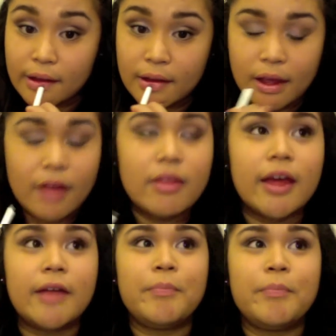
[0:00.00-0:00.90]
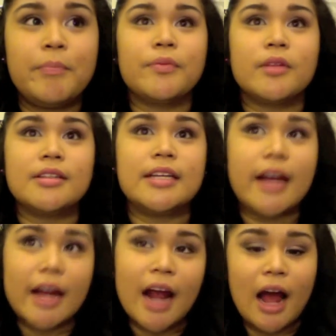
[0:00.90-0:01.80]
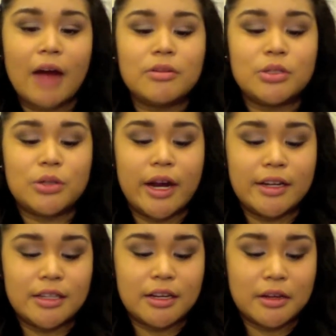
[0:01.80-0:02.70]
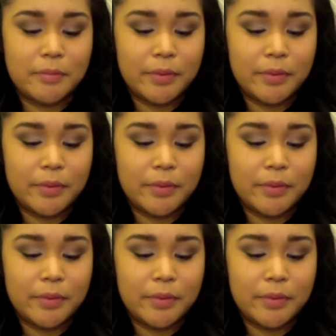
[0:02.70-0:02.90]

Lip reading: And then today I was trying to